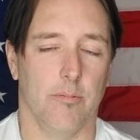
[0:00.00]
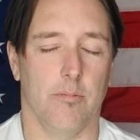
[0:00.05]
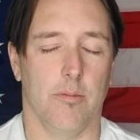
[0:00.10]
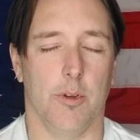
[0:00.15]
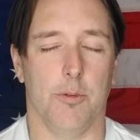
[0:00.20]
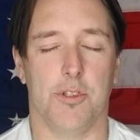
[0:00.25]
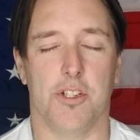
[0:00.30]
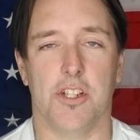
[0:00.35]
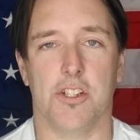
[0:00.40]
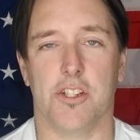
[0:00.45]
it
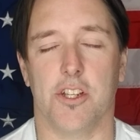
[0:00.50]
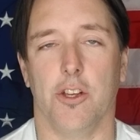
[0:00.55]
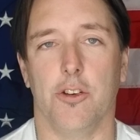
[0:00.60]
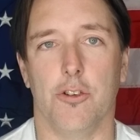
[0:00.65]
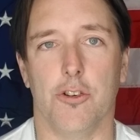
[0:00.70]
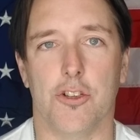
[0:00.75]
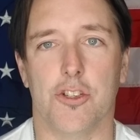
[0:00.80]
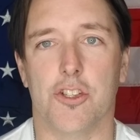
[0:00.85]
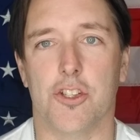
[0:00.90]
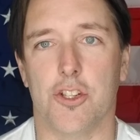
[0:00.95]
was just
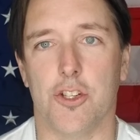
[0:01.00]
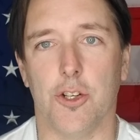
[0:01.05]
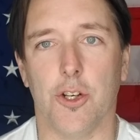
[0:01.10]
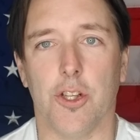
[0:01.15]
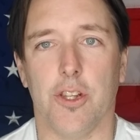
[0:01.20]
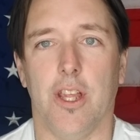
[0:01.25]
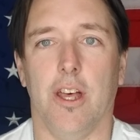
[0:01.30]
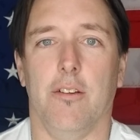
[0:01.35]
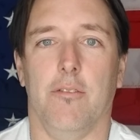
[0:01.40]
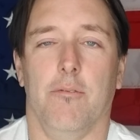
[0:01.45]
understood
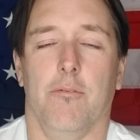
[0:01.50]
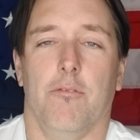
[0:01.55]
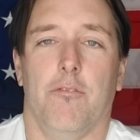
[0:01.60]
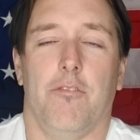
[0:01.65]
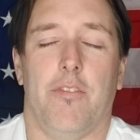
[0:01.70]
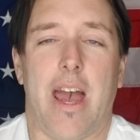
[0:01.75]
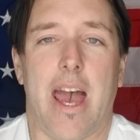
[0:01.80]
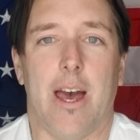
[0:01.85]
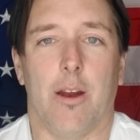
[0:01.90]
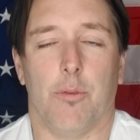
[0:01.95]
that
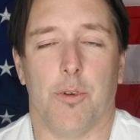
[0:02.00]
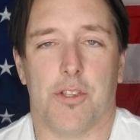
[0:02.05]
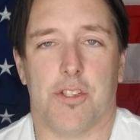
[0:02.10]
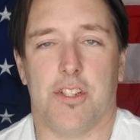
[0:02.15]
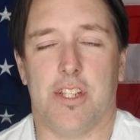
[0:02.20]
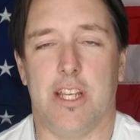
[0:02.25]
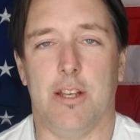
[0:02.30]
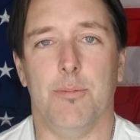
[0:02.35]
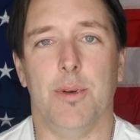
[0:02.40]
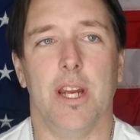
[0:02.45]
fat was
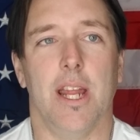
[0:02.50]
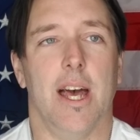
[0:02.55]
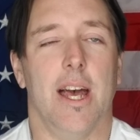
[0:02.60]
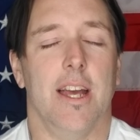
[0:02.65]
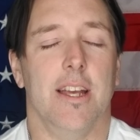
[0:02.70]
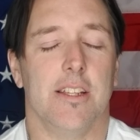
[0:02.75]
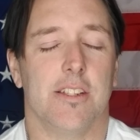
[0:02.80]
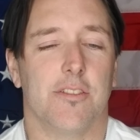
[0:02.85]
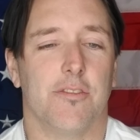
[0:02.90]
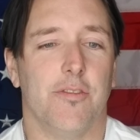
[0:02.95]

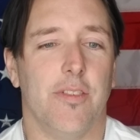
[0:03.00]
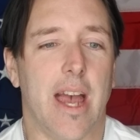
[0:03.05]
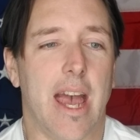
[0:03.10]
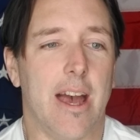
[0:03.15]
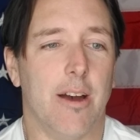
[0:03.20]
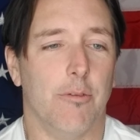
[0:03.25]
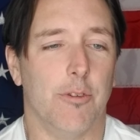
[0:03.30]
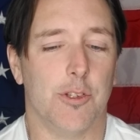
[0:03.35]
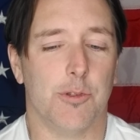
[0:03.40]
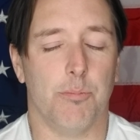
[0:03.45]
demonized.
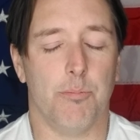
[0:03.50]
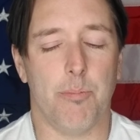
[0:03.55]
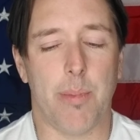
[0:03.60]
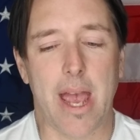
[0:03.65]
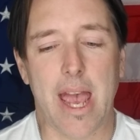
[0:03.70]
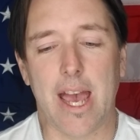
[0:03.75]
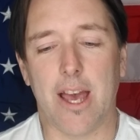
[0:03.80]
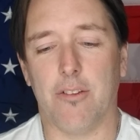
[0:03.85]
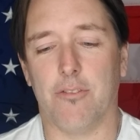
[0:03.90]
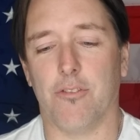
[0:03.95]
Fat was
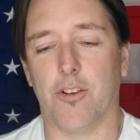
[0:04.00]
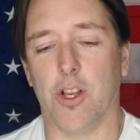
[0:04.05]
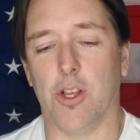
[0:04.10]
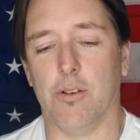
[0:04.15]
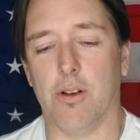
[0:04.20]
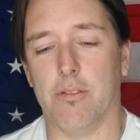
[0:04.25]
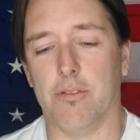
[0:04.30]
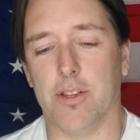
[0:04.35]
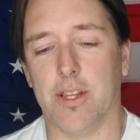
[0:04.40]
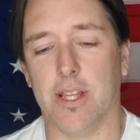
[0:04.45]
bad for you.
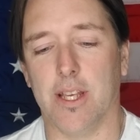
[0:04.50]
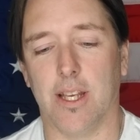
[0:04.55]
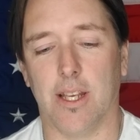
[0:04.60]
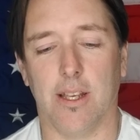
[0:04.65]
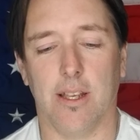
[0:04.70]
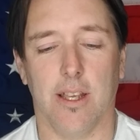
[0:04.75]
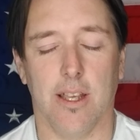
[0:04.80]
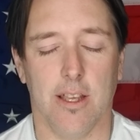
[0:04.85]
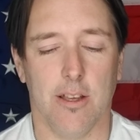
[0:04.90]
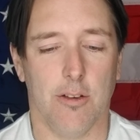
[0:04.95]
Everything
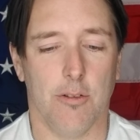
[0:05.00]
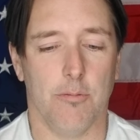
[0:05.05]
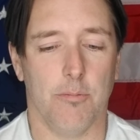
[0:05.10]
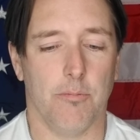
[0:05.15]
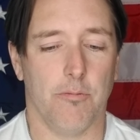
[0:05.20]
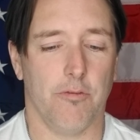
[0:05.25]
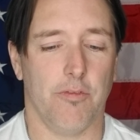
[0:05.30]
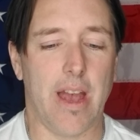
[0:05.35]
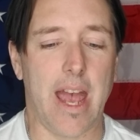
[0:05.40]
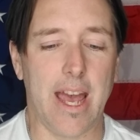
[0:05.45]

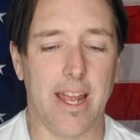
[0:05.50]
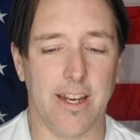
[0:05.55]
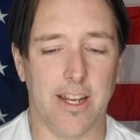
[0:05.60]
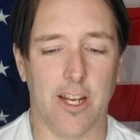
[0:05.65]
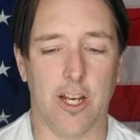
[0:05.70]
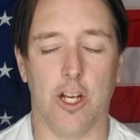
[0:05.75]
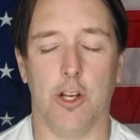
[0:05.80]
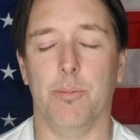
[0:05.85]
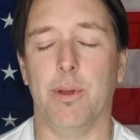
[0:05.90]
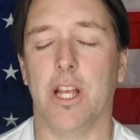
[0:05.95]
fat
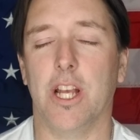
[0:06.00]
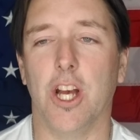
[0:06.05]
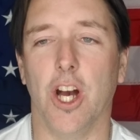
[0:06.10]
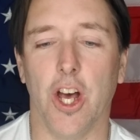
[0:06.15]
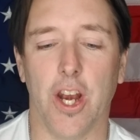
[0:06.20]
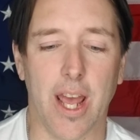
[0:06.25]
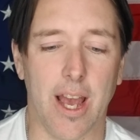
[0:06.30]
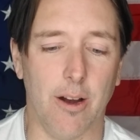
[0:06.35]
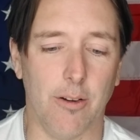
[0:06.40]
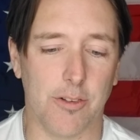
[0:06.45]
needed to be
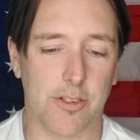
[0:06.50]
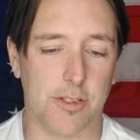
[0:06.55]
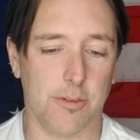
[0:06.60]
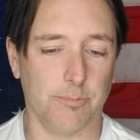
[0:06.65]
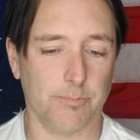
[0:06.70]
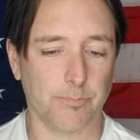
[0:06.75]
cut out.